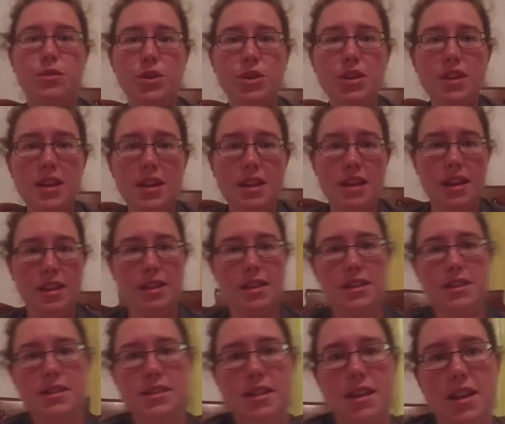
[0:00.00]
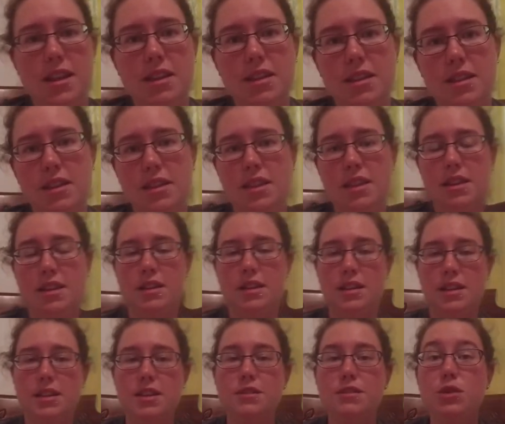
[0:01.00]
we look at this in
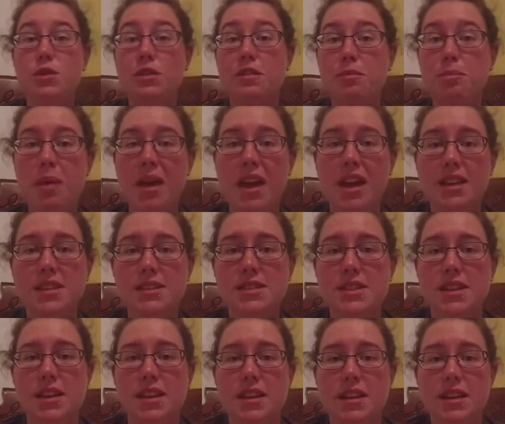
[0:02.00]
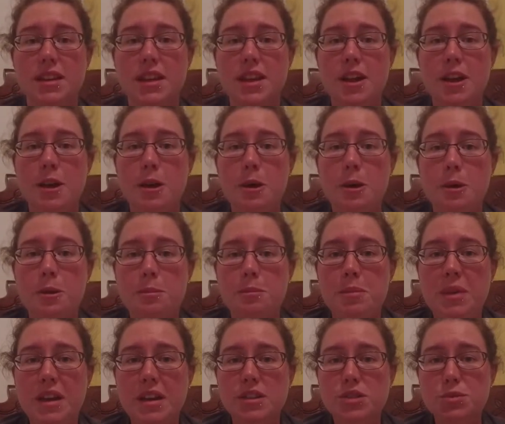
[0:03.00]
the view of pantsing,
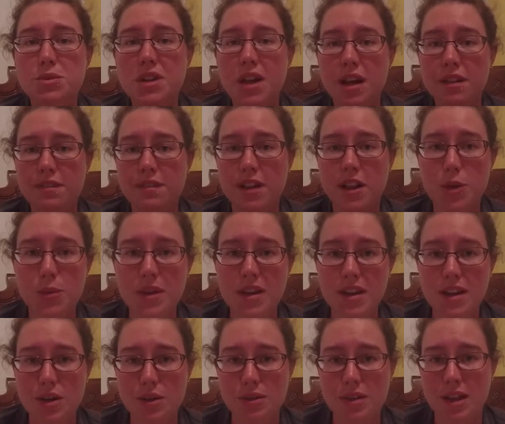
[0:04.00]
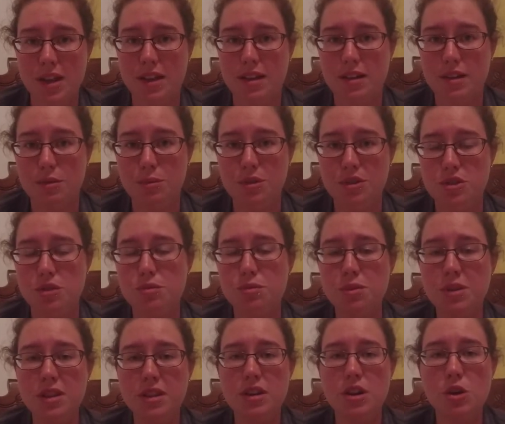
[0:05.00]
because we're not following an outline, we don't
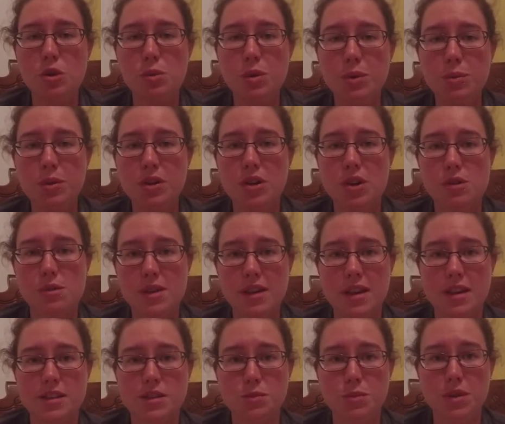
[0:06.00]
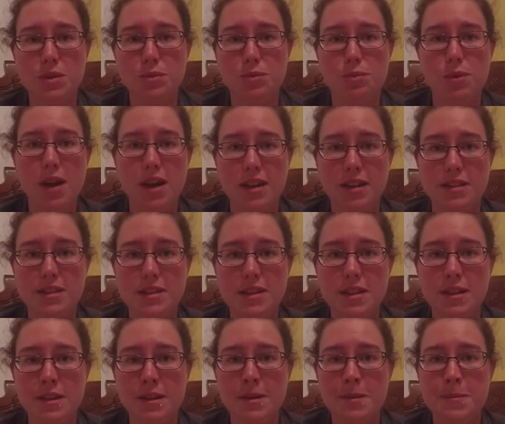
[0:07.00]
really know where we're going as we write,
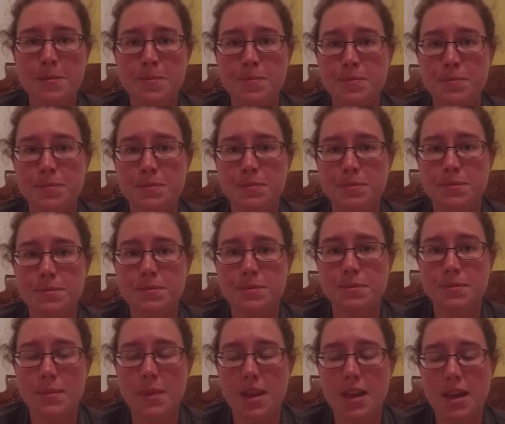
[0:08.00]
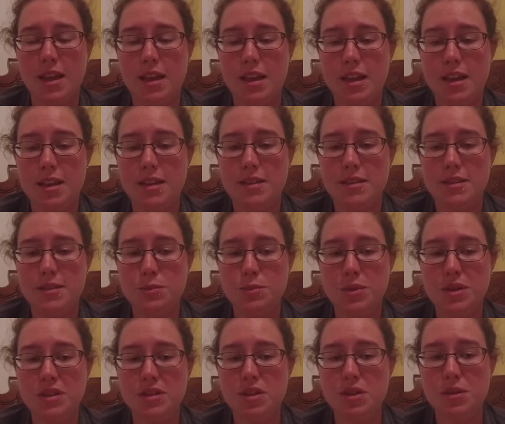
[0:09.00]
and
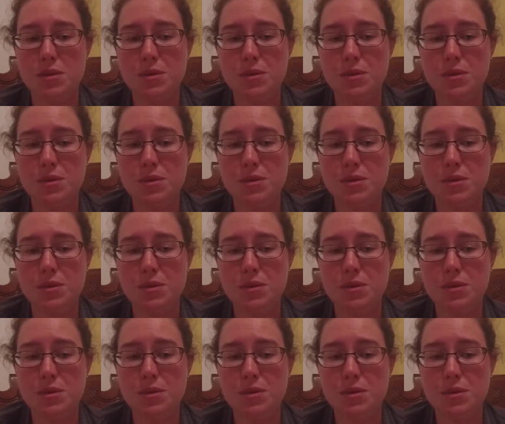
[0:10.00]
we